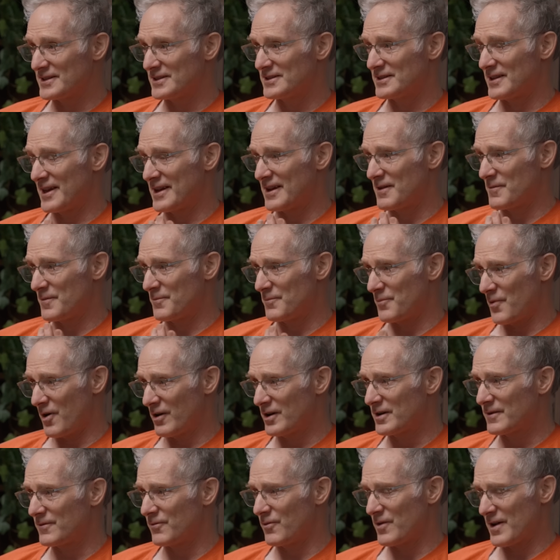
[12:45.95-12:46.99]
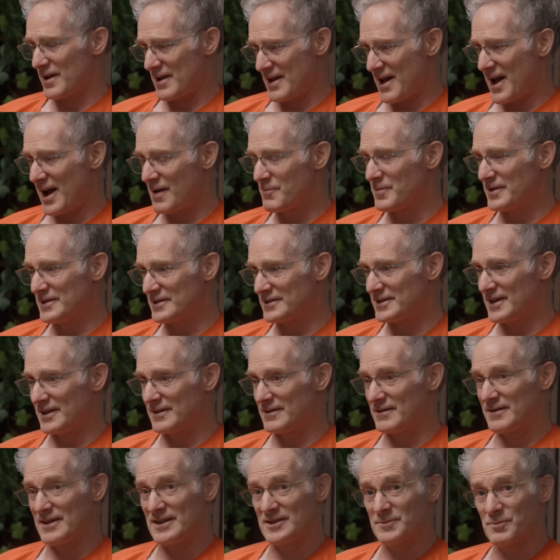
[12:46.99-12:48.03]
It's like part of what happens
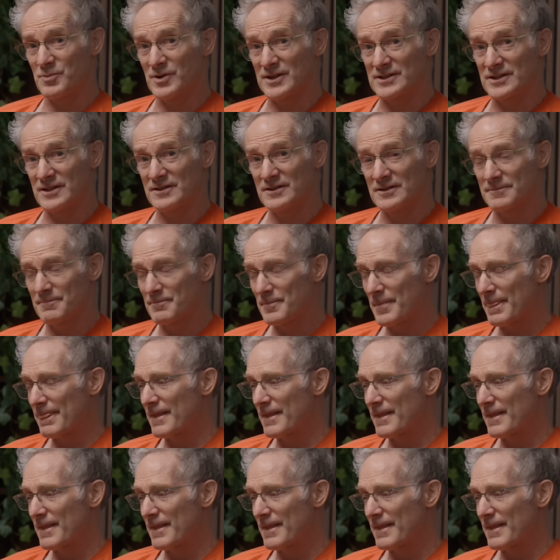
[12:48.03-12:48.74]
in these prisons,